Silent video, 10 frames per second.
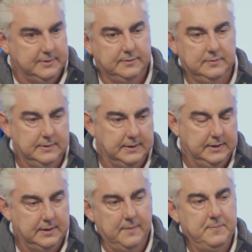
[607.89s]
This
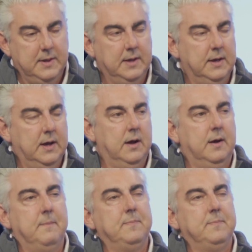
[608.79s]
you know um,